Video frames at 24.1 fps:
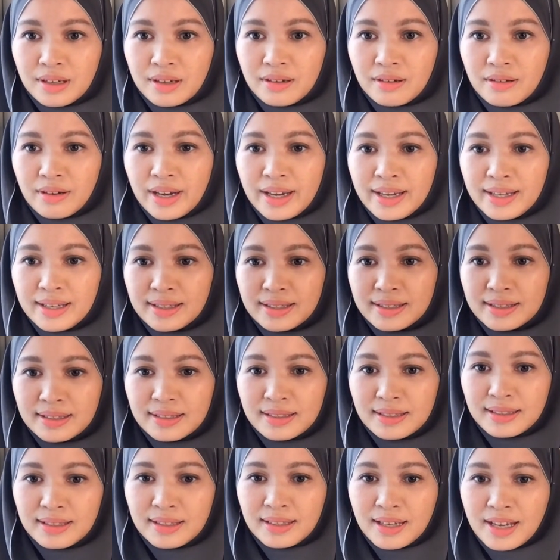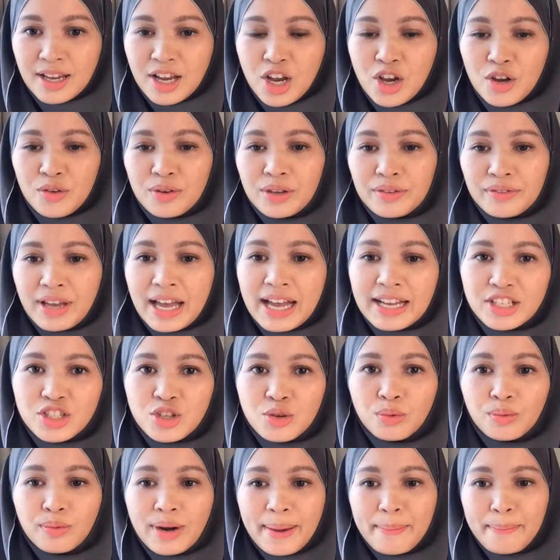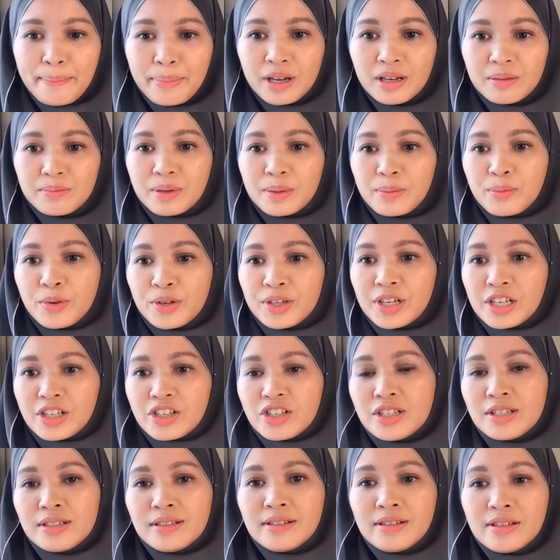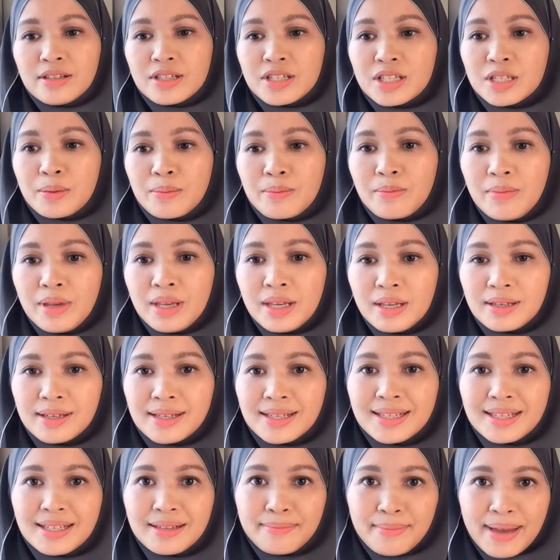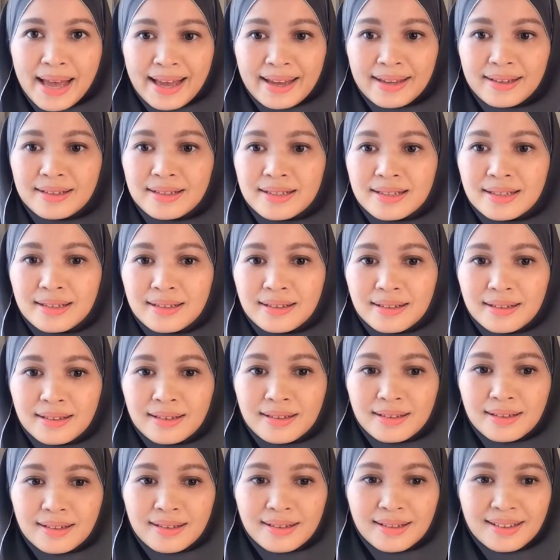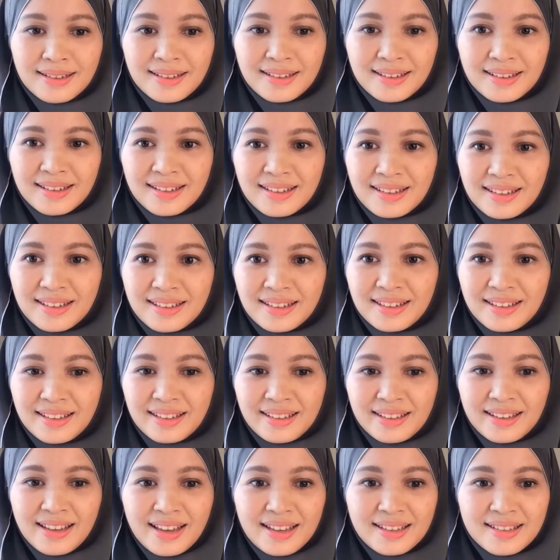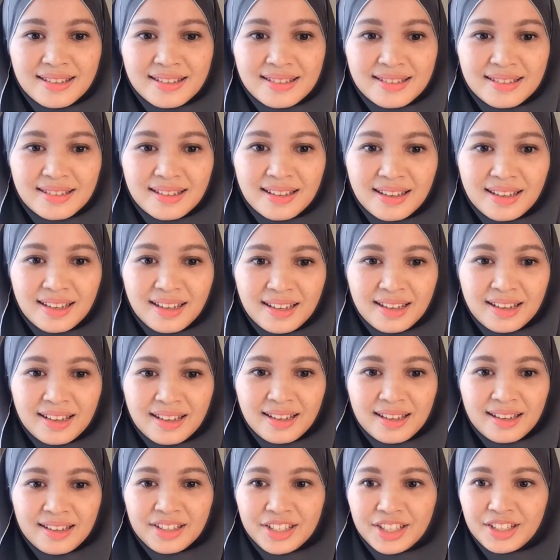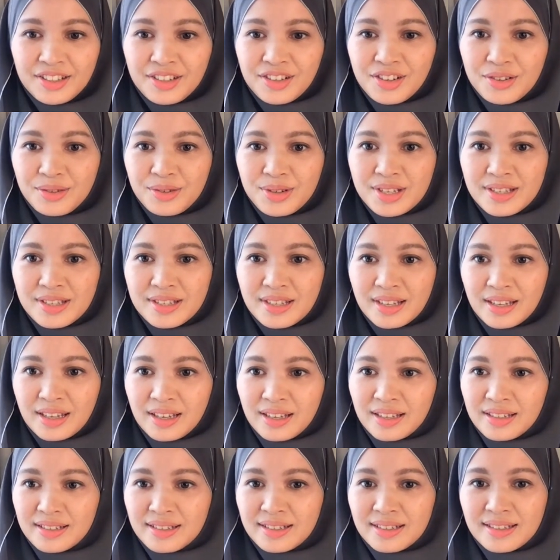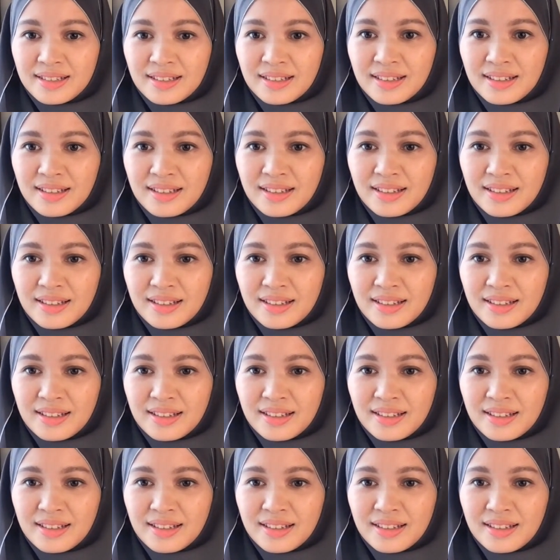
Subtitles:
All right. We've had to ramp up production to meet demand. Yes, increasing it.